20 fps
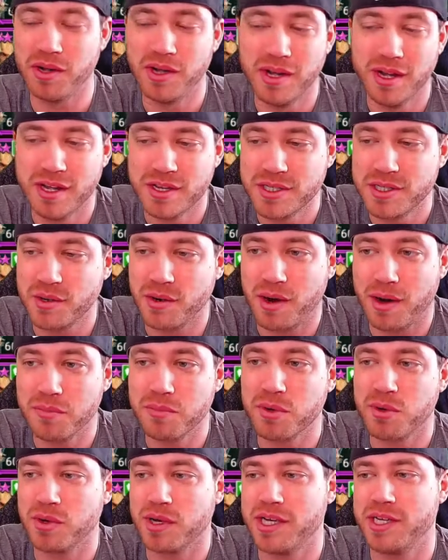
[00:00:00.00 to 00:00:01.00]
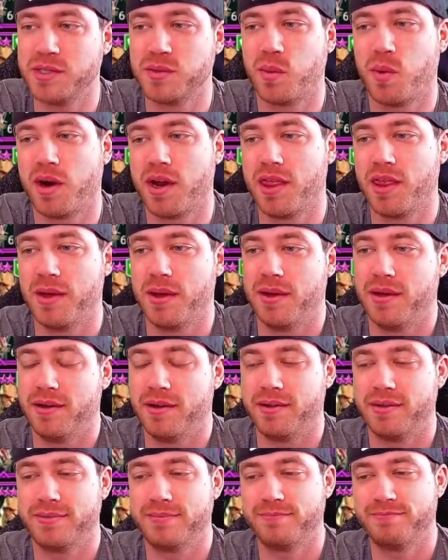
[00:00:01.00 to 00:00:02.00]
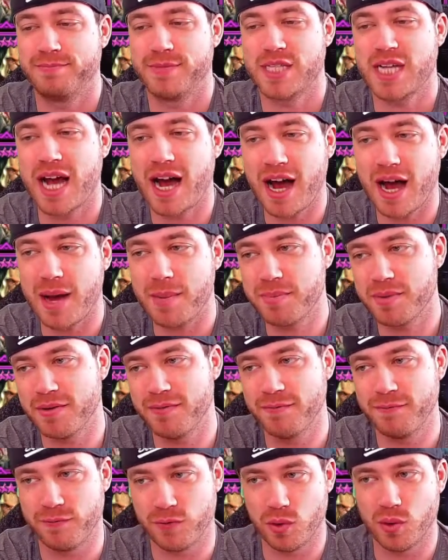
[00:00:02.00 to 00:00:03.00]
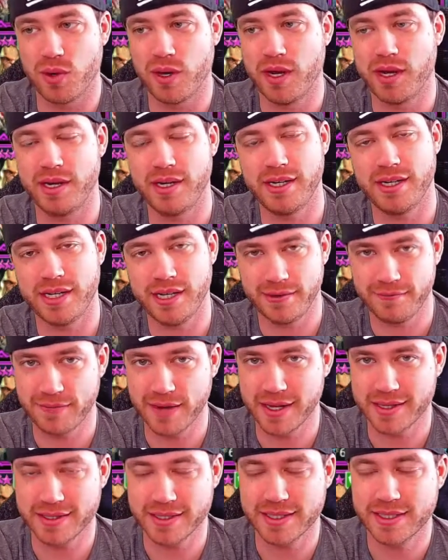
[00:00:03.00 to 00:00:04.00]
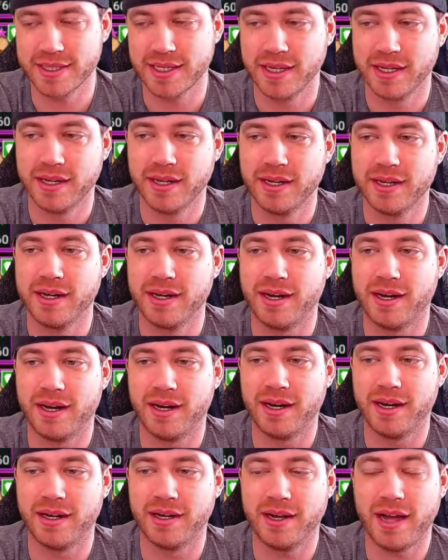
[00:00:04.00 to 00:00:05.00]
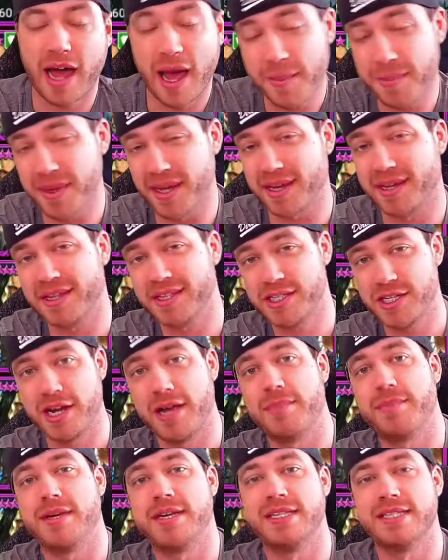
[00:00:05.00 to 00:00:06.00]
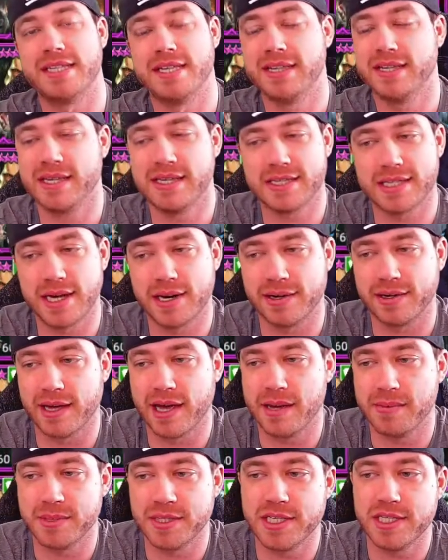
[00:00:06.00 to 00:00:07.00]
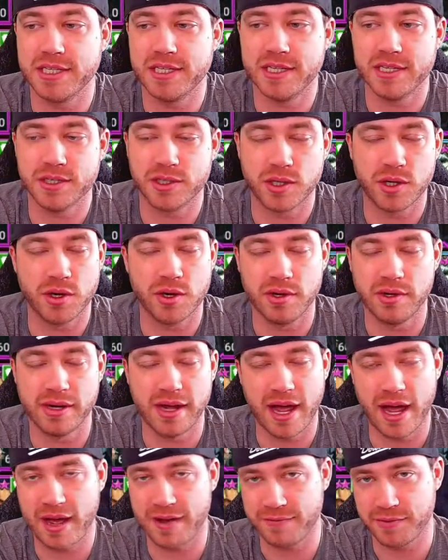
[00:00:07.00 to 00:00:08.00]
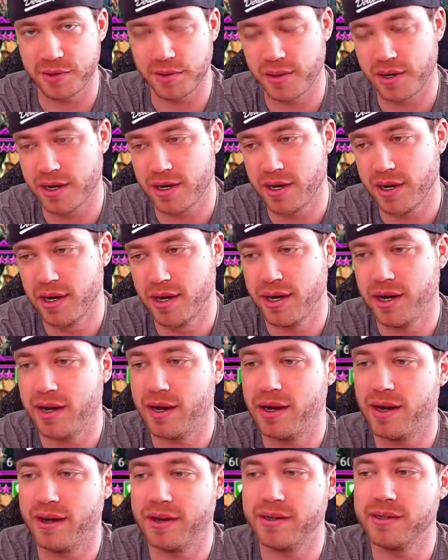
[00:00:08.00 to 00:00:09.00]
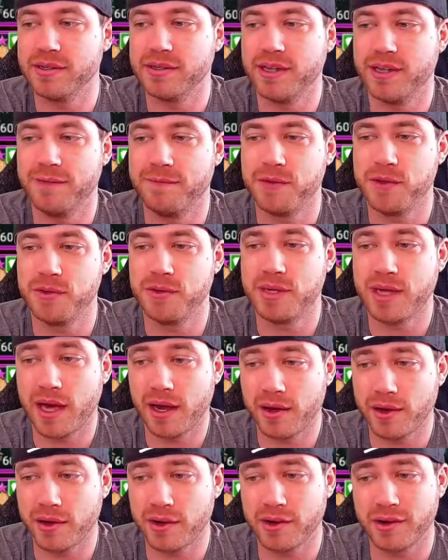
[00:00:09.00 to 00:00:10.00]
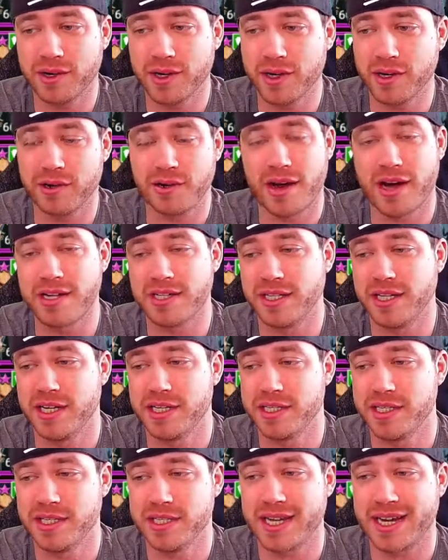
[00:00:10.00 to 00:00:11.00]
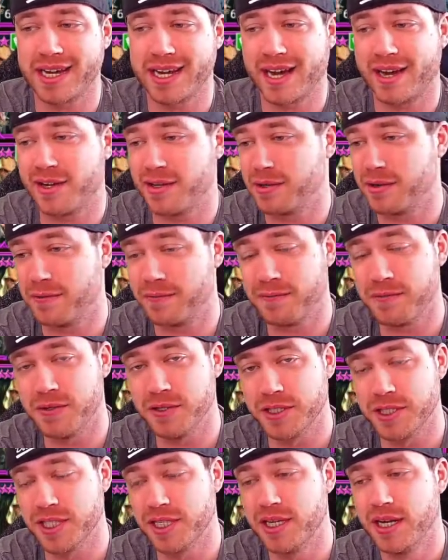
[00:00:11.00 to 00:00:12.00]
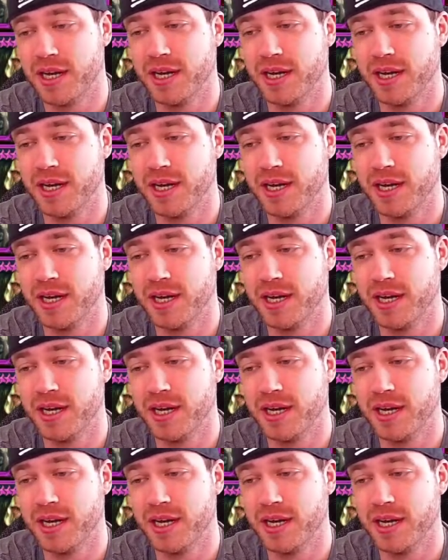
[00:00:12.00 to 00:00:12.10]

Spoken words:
So Umbral is one of the top void defense epic champions in the entire game. She is good everywhere. If you get her, congratulations. I got her in a fusion.